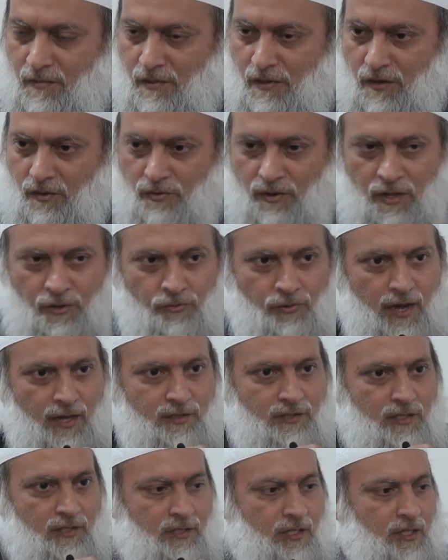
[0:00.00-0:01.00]
You know, when he
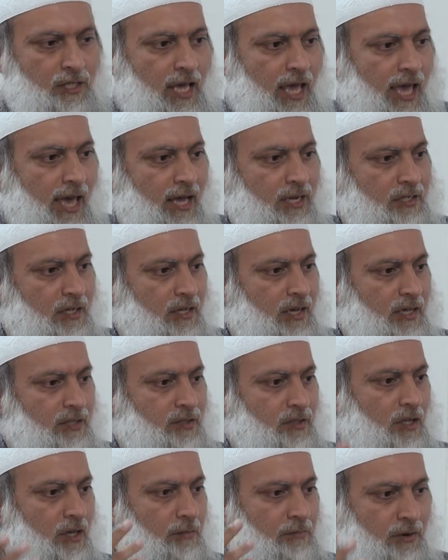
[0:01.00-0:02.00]
raises his hands
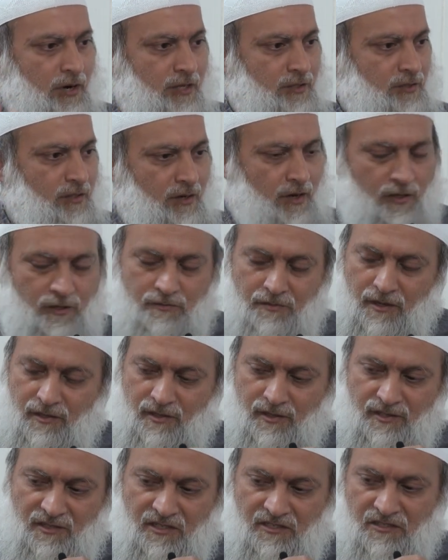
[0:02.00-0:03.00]
against the oppressor, Allah subhanahu wa
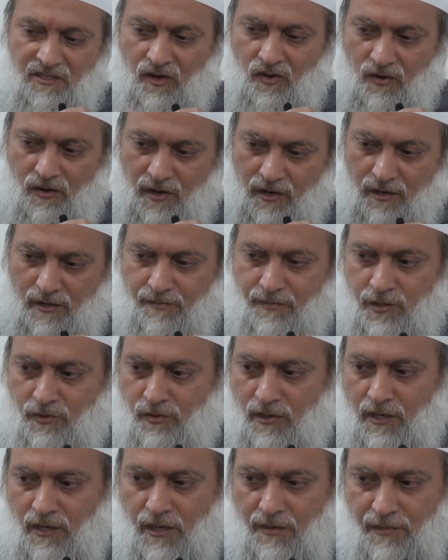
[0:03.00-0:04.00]
ta'ala says there's no curtain
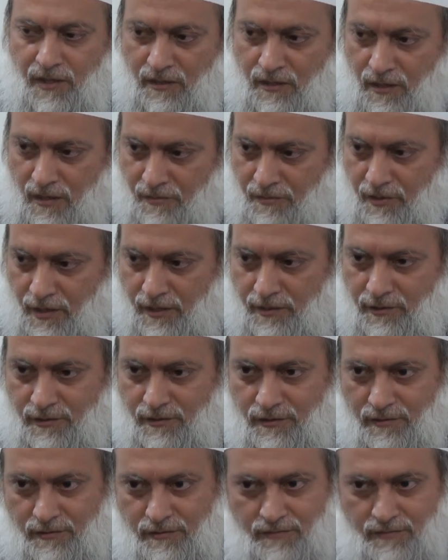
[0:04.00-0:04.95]
between him and the oppressed.